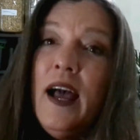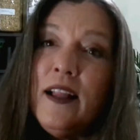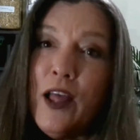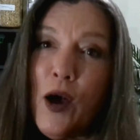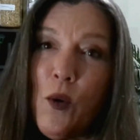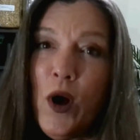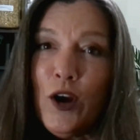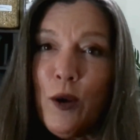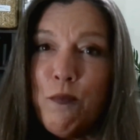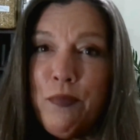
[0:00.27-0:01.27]
Hello,
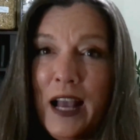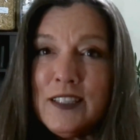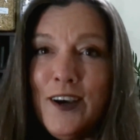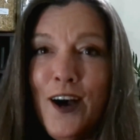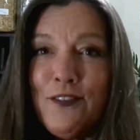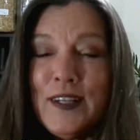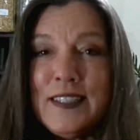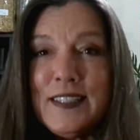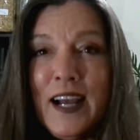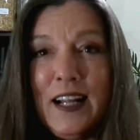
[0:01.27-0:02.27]
welcome back to Off
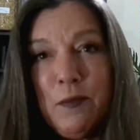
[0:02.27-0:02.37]
Grid Style.